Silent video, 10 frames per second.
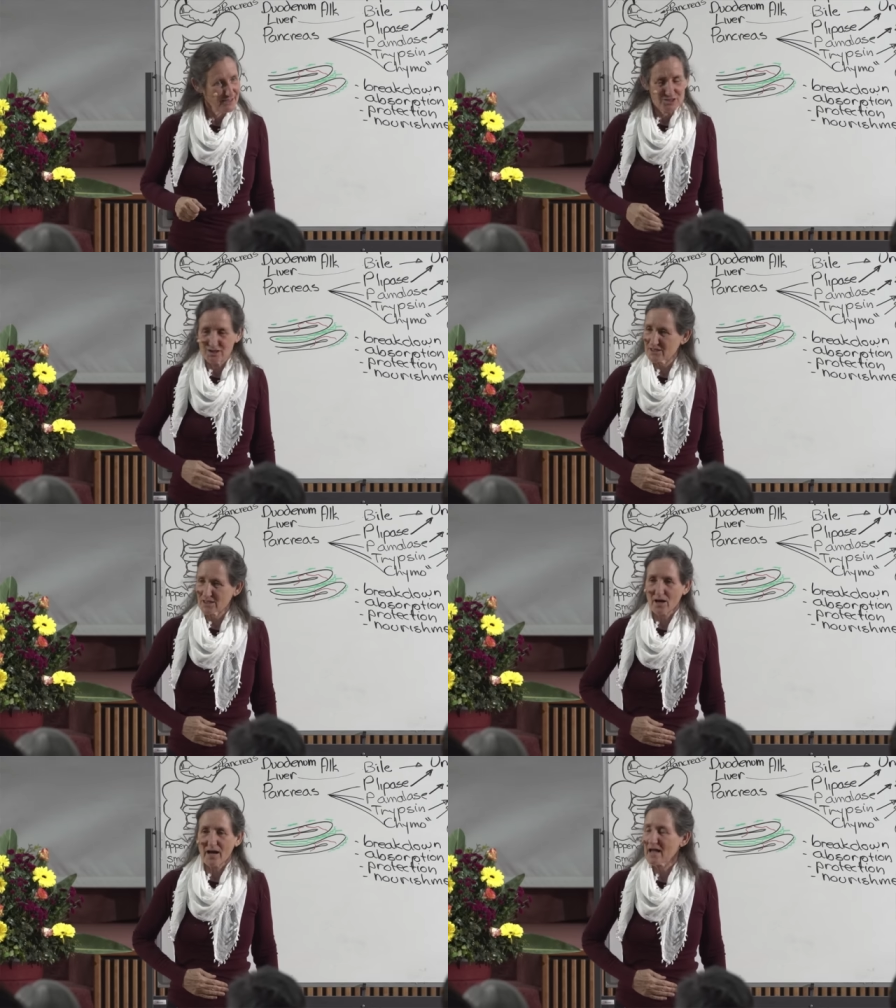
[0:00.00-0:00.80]
She
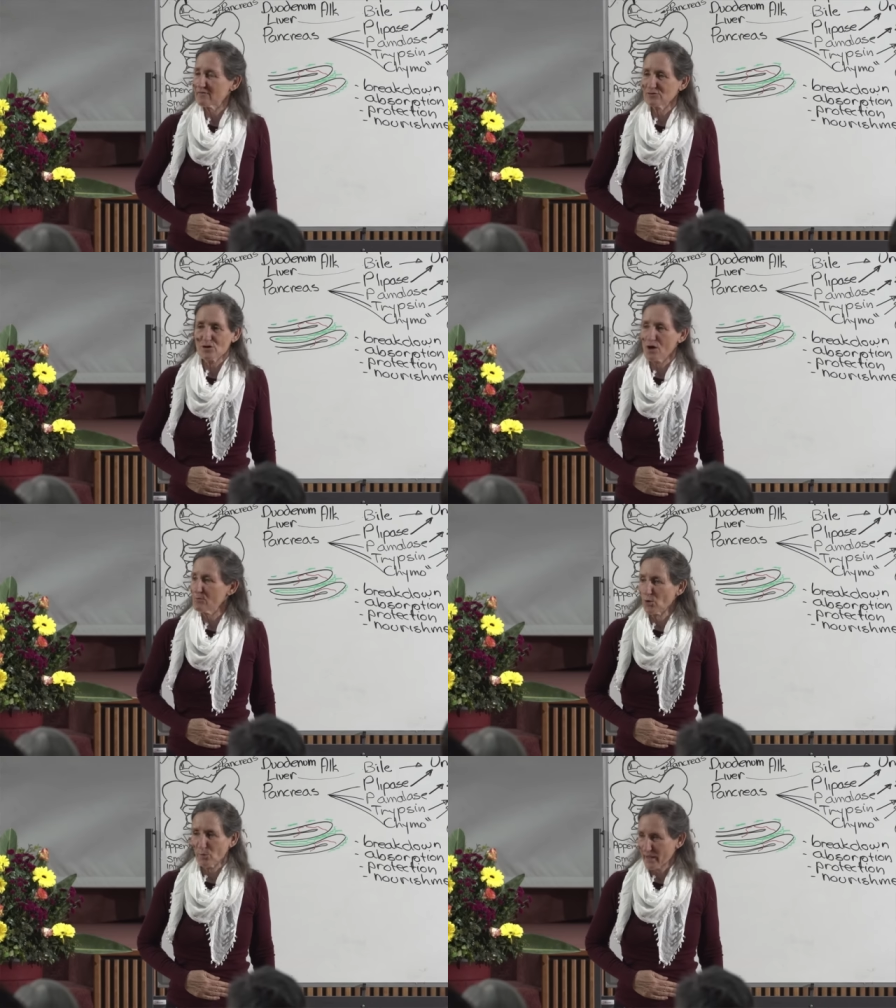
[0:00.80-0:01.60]
said, I have no
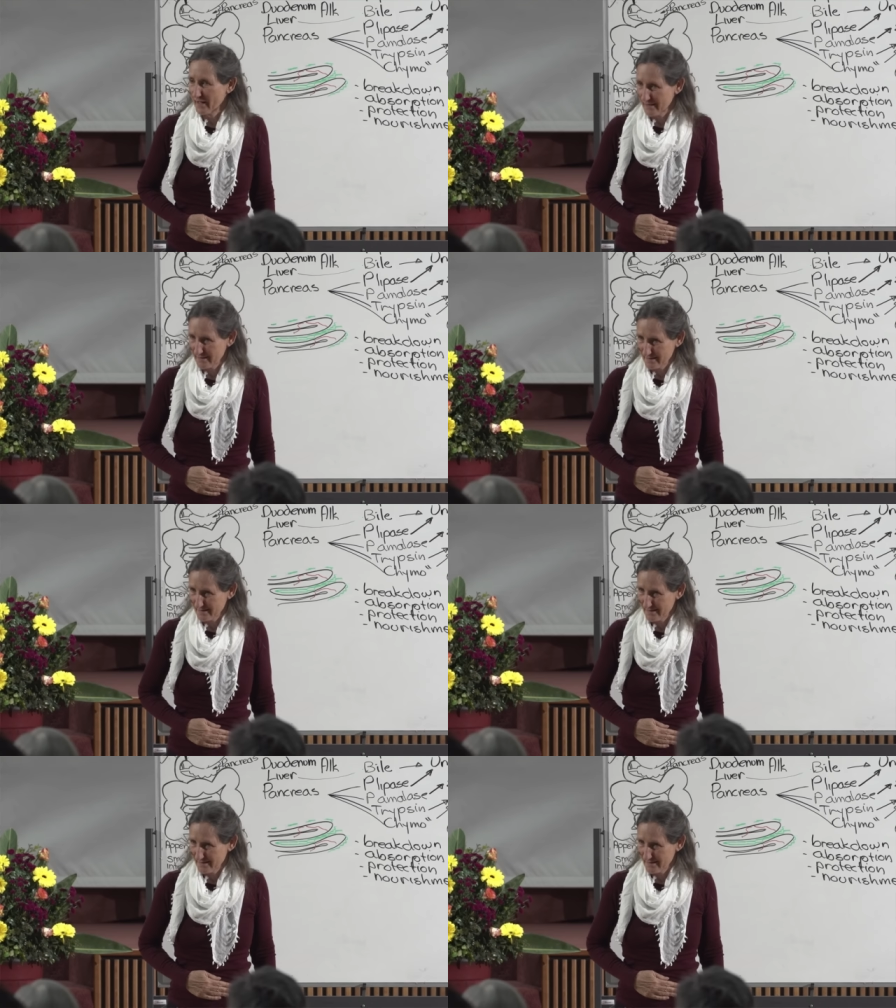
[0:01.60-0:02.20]
more pain.